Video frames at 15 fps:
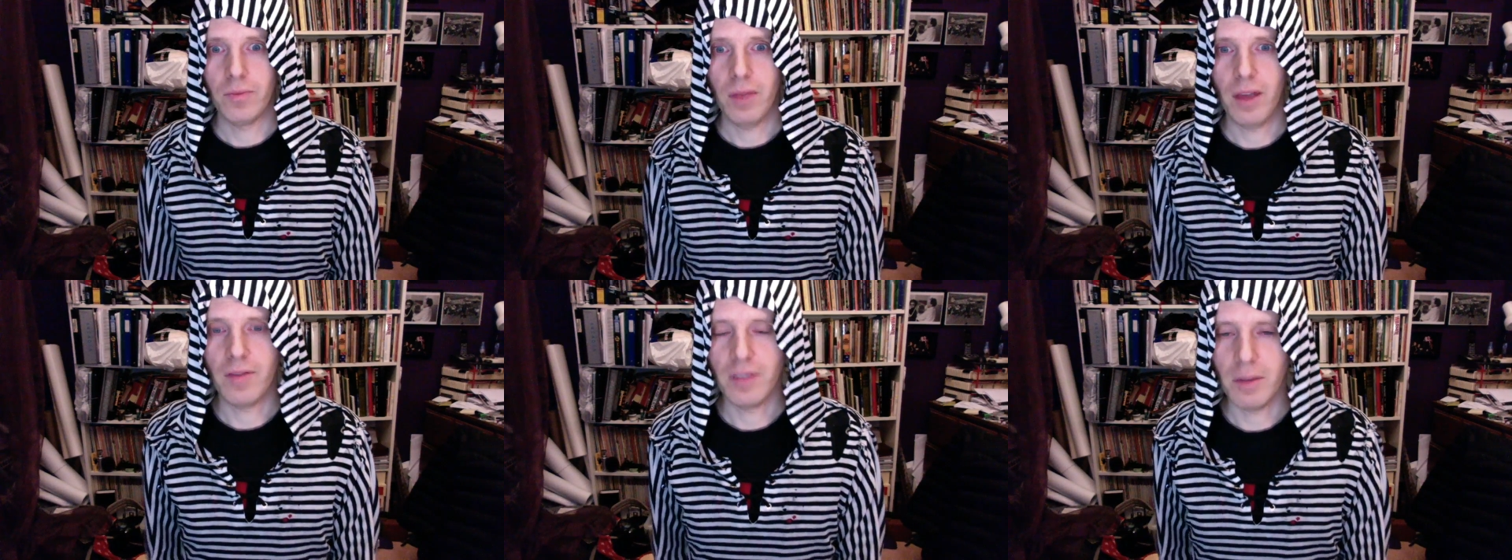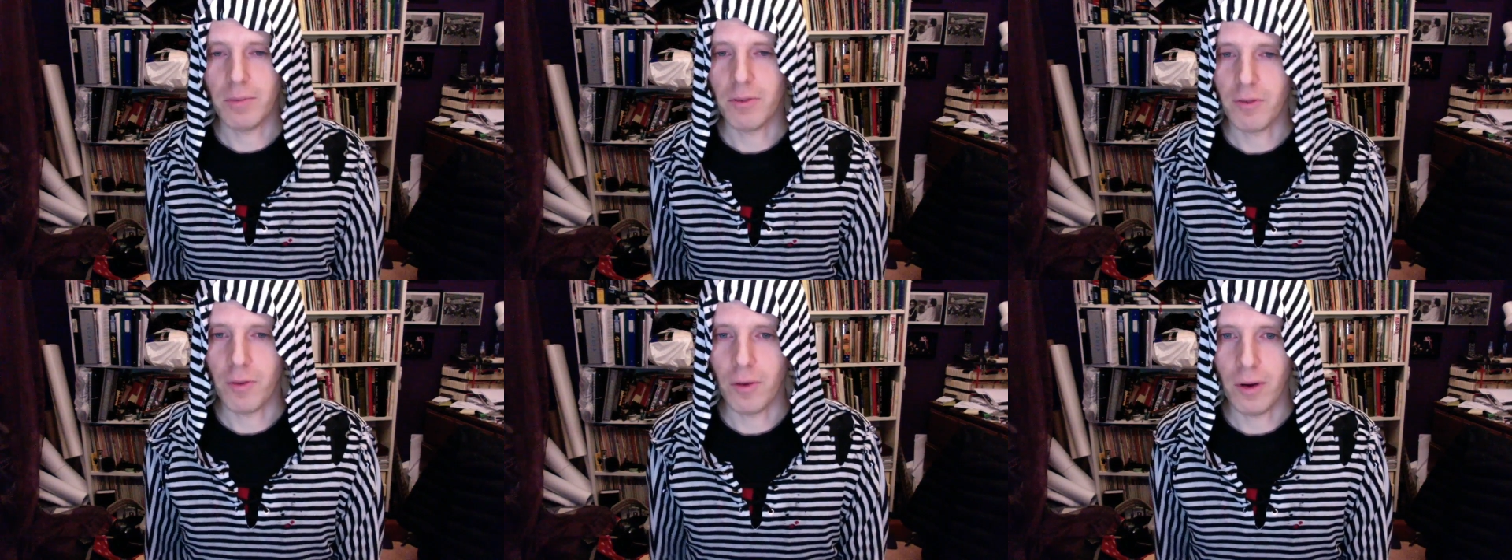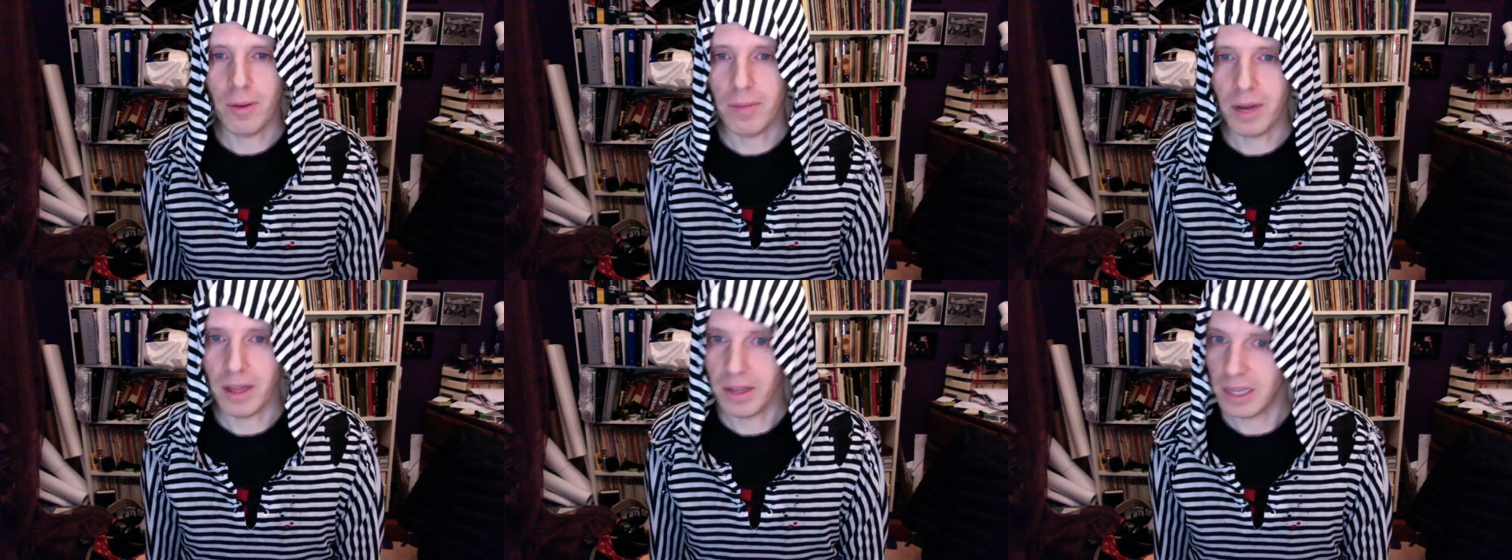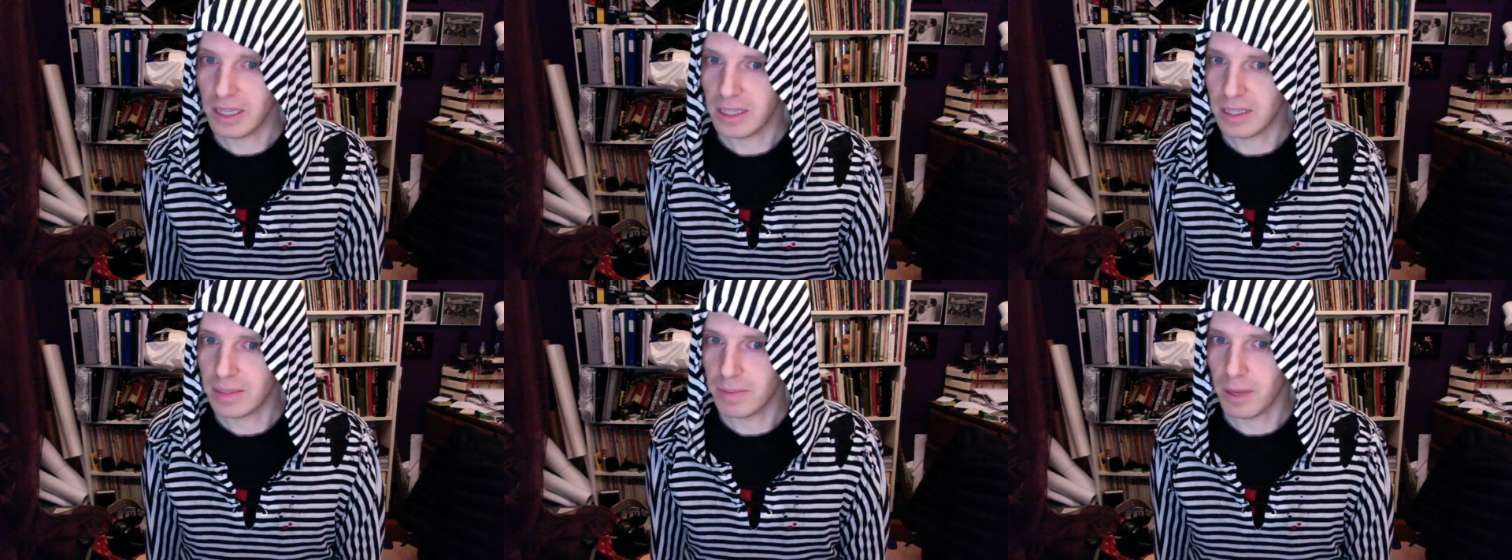I've done before, but
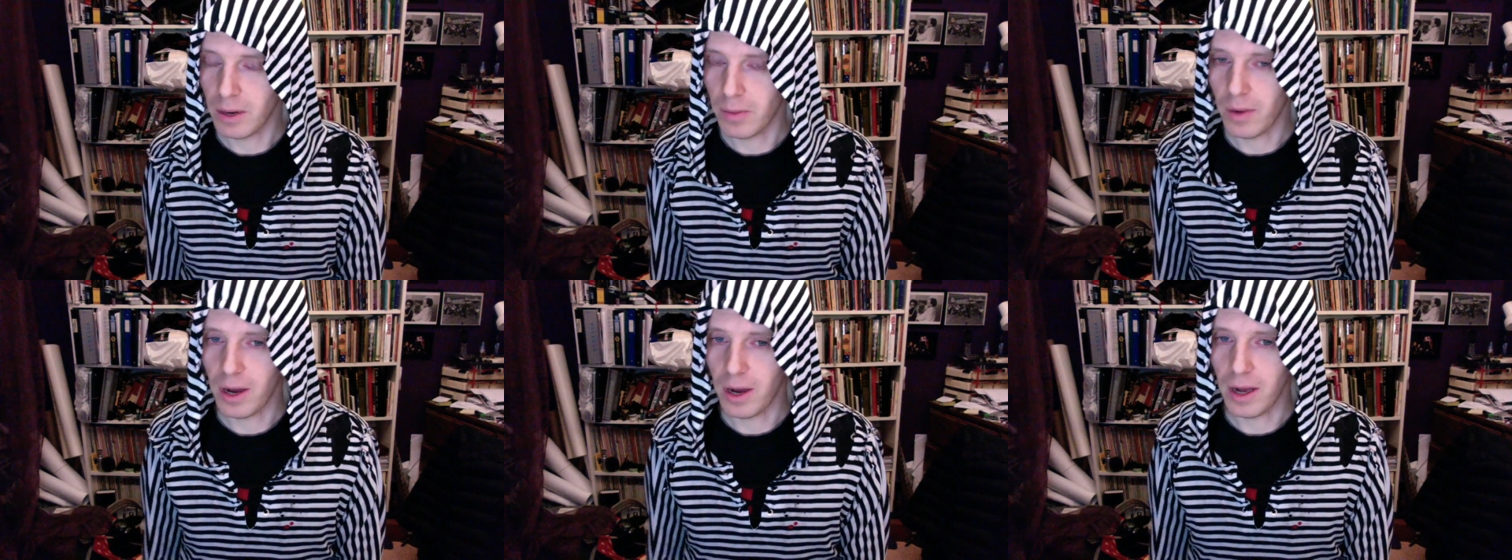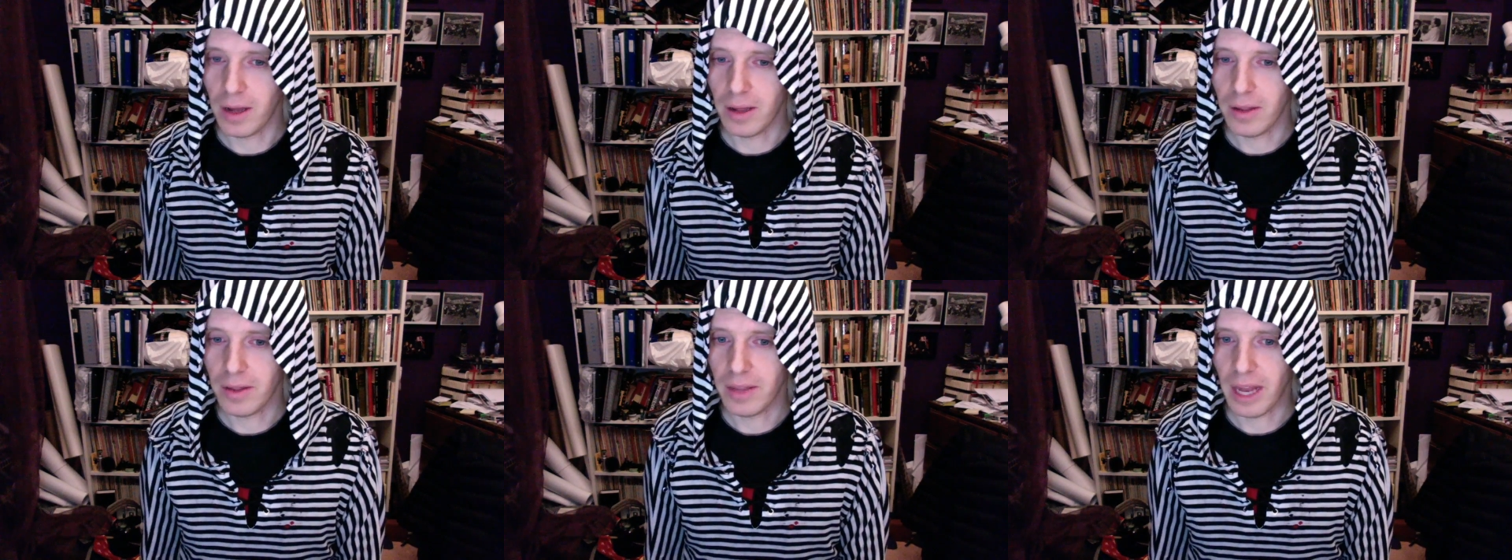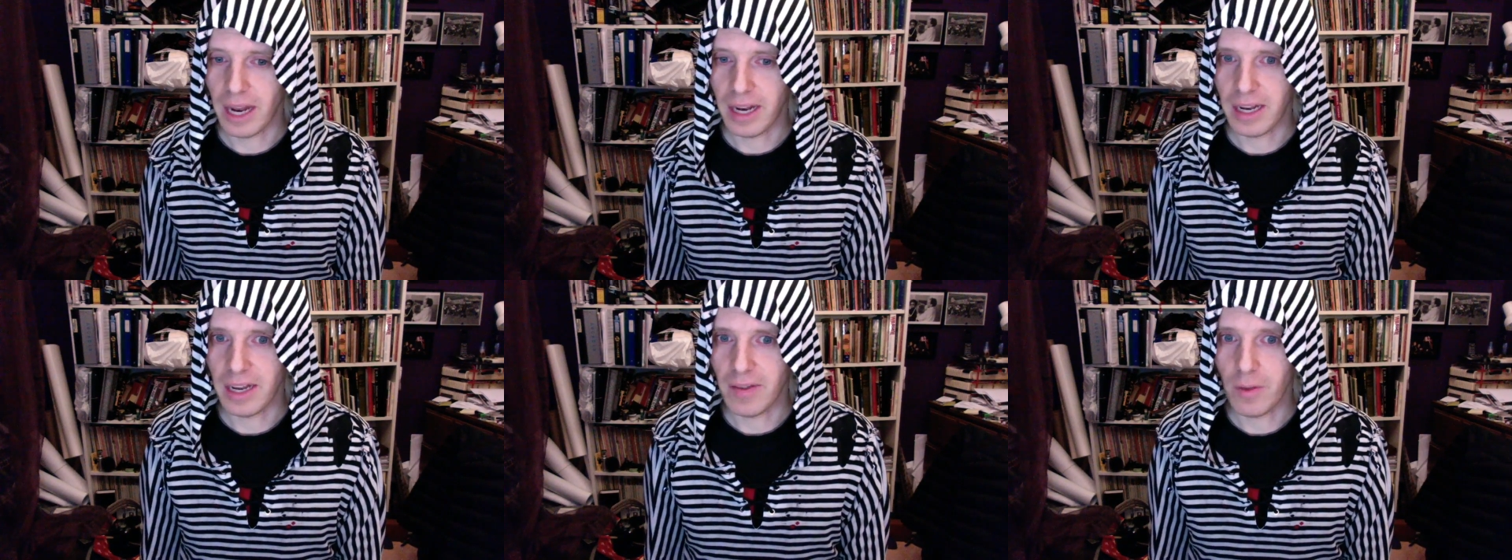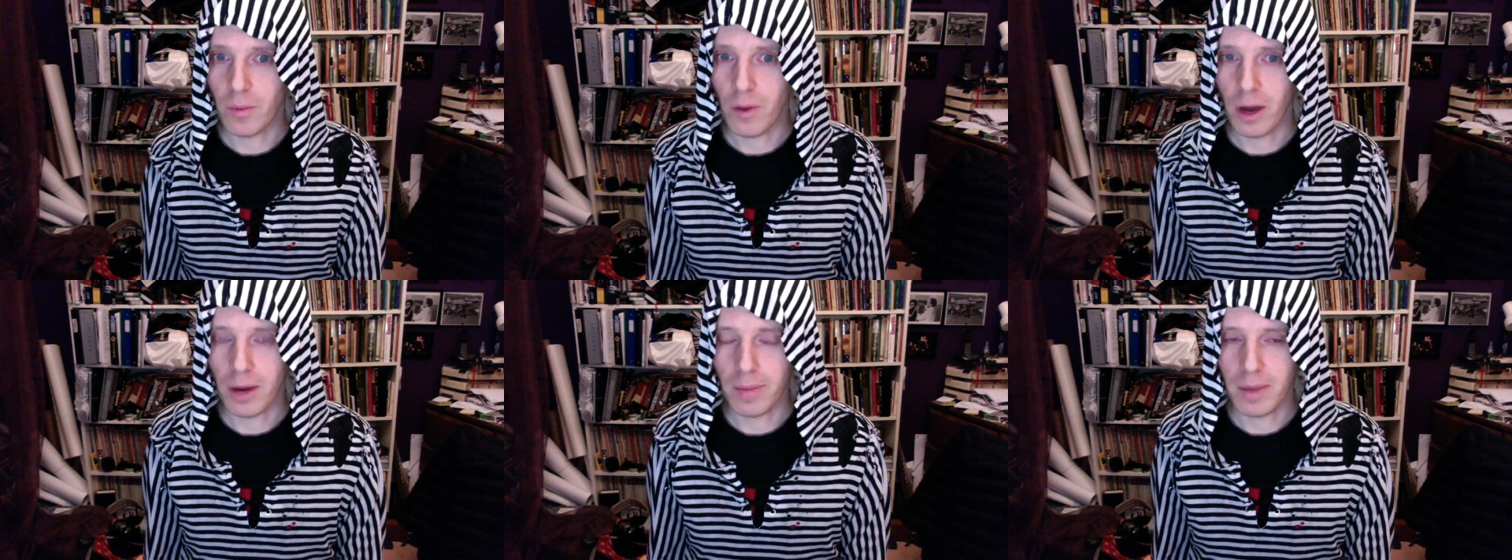it's been a while that I didn't even
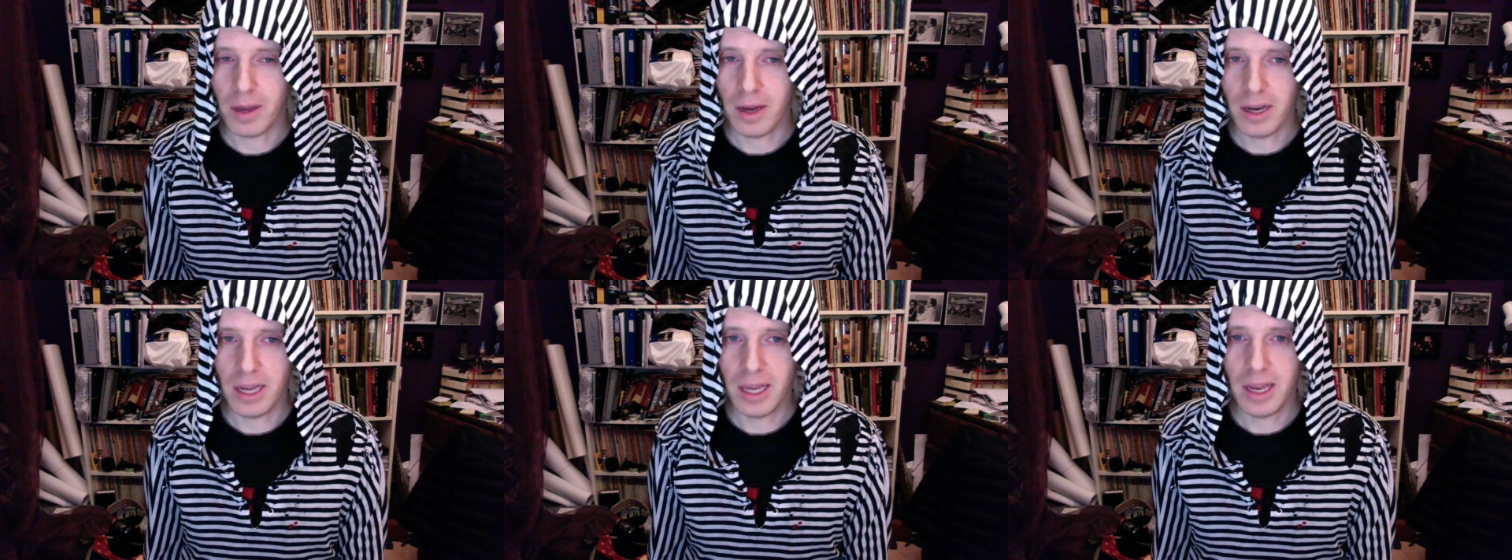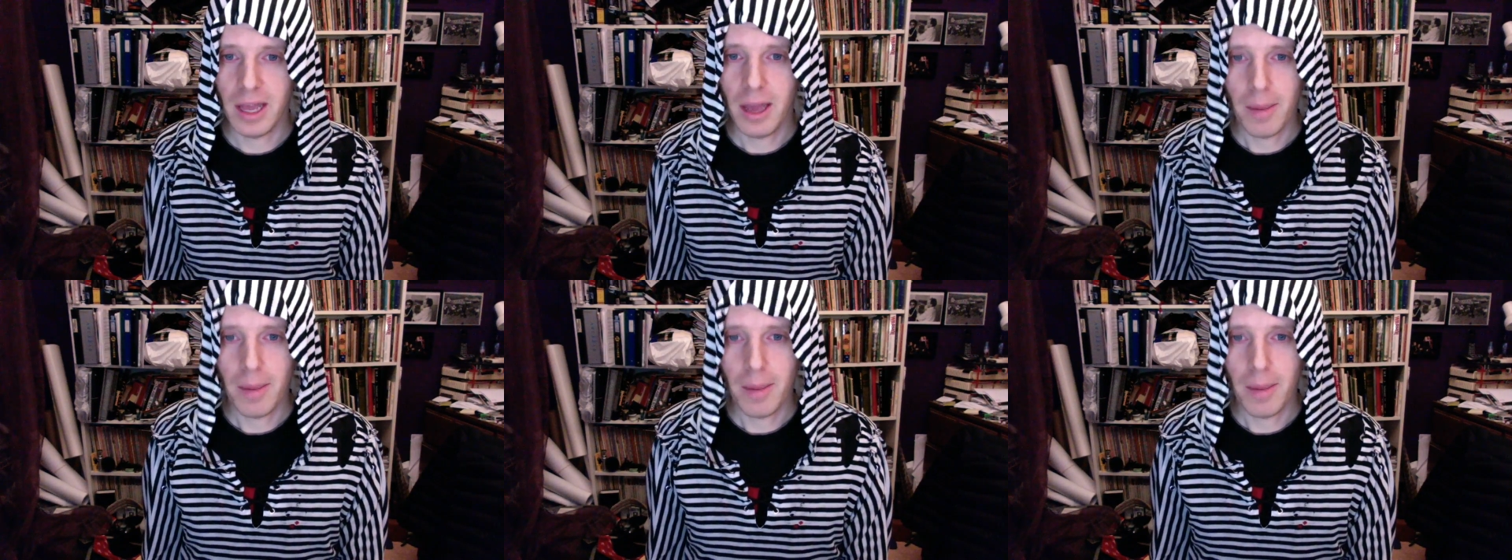want to be on it.